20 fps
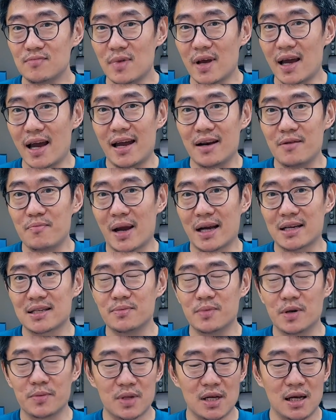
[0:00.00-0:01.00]
at
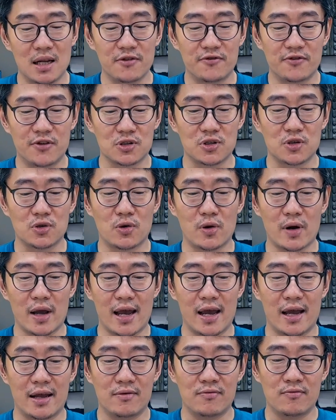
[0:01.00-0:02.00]
maximum telephoto,
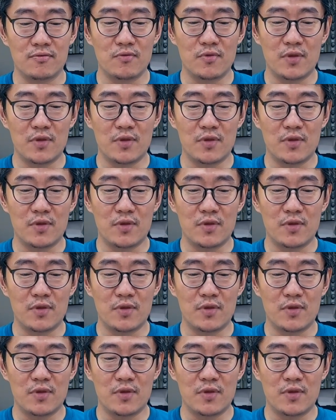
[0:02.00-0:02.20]
and